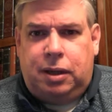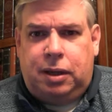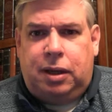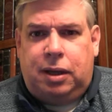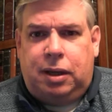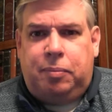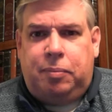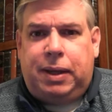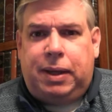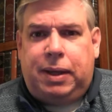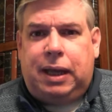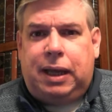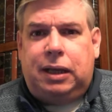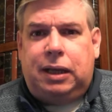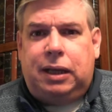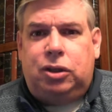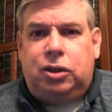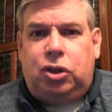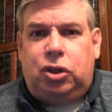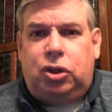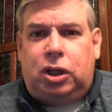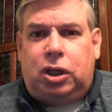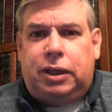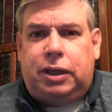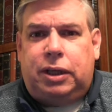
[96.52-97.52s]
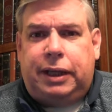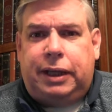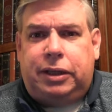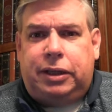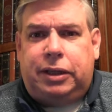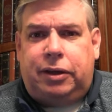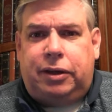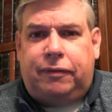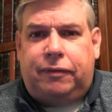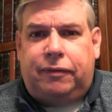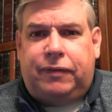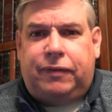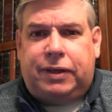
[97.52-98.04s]
making it look like
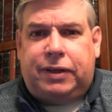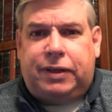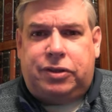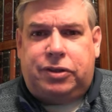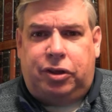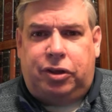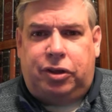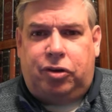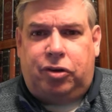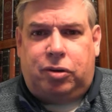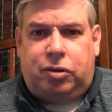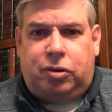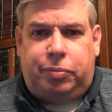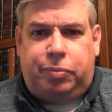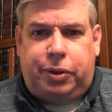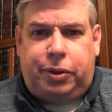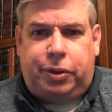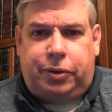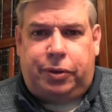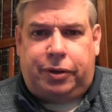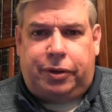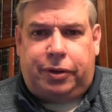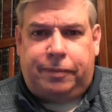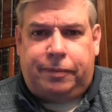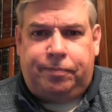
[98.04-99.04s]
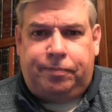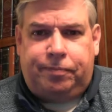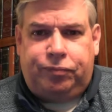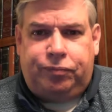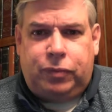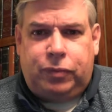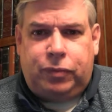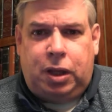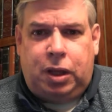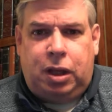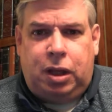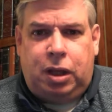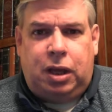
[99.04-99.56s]
they're fixing your computer,
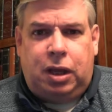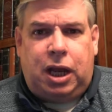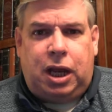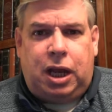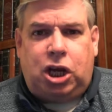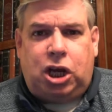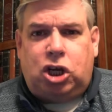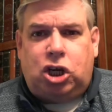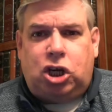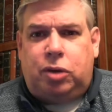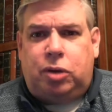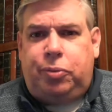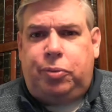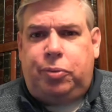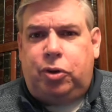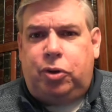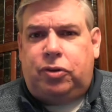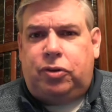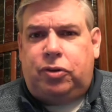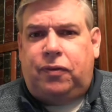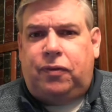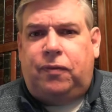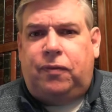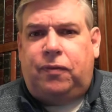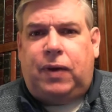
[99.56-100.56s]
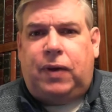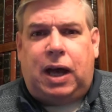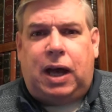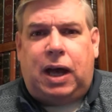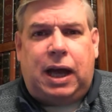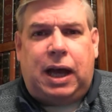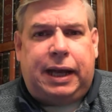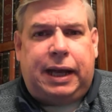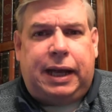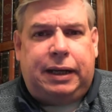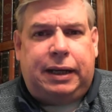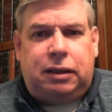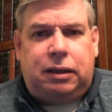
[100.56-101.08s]
and your computer's
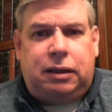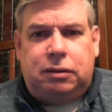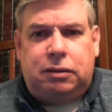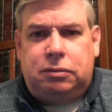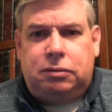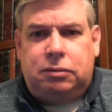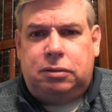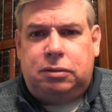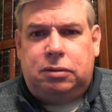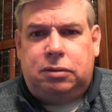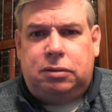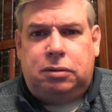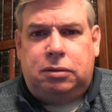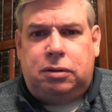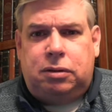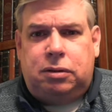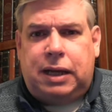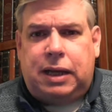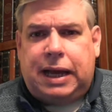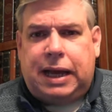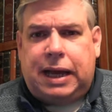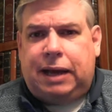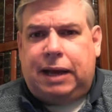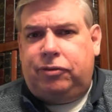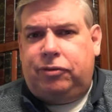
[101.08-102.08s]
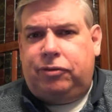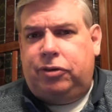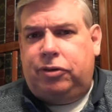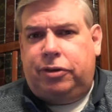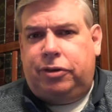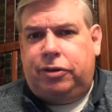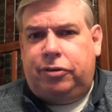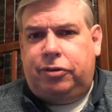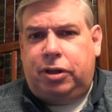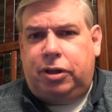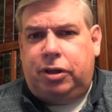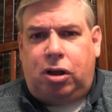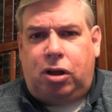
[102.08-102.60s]
fine after
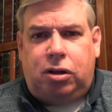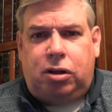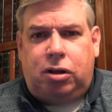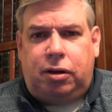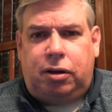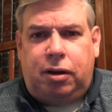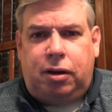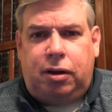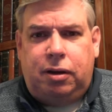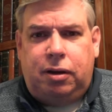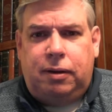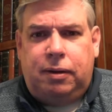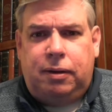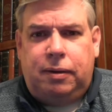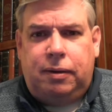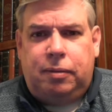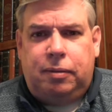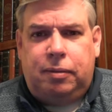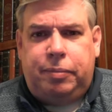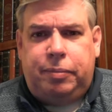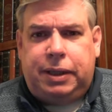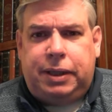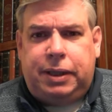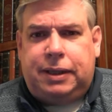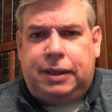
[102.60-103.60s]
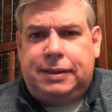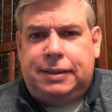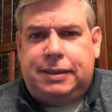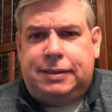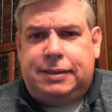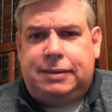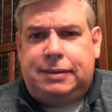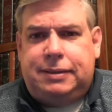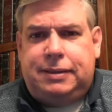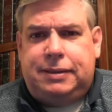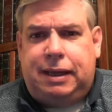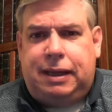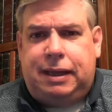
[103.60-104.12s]
they're done
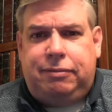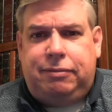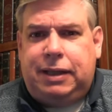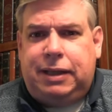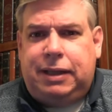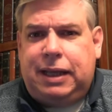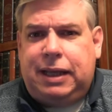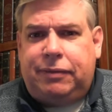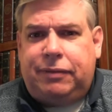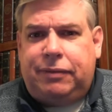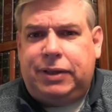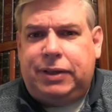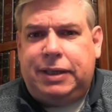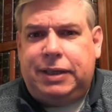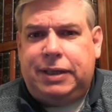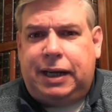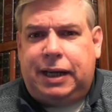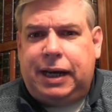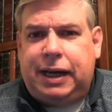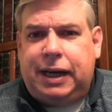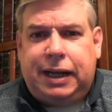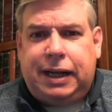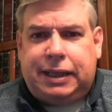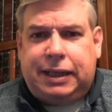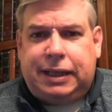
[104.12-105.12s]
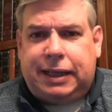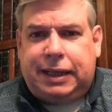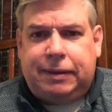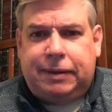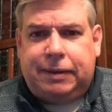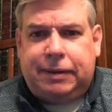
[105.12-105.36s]
because they really haven't done anything.